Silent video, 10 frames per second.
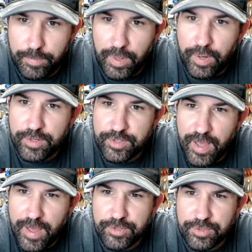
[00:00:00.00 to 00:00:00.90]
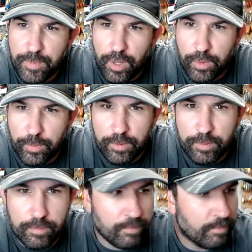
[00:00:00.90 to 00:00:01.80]
Burns, I have a smaller one.
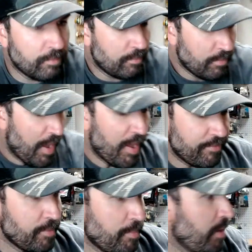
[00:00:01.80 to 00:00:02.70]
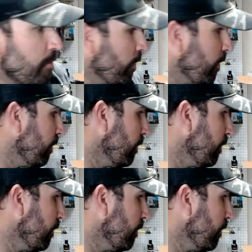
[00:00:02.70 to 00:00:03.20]
I have the mini one.